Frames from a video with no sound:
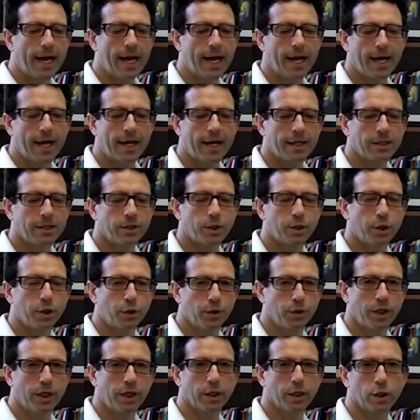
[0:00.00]
and
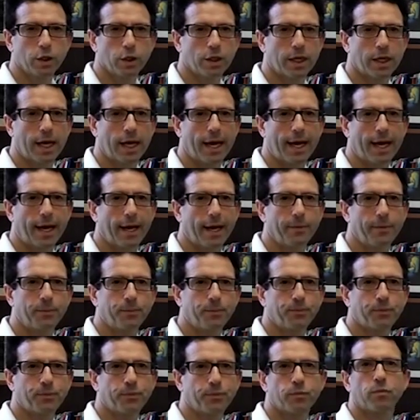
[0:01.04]
you need to look
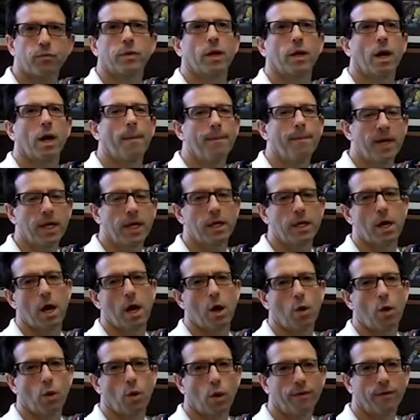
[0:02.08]
at
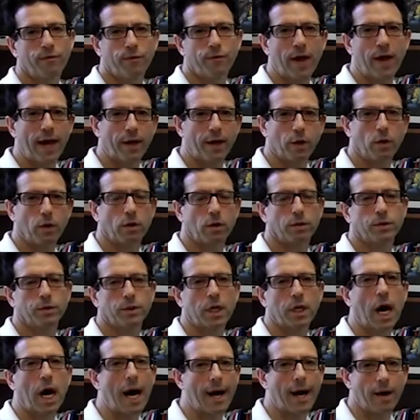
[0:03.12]
amino or
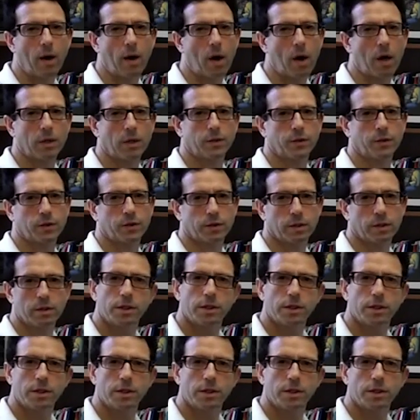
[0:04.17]
phenyl, diol,